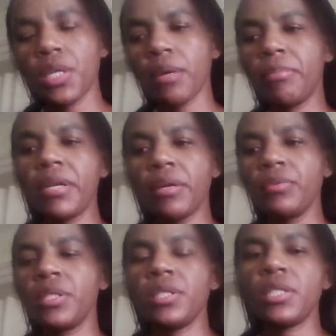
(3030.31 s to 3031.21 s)
come
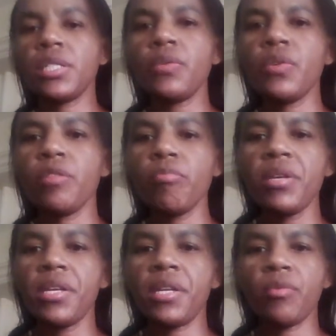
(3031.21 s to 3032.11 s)
down and stay with
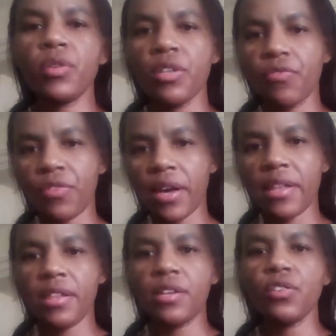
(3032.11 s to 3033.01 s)
me, and I'll give
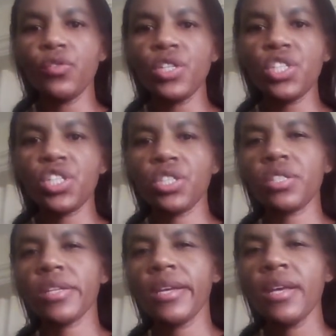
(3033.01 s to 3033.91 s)
her the Indonesians.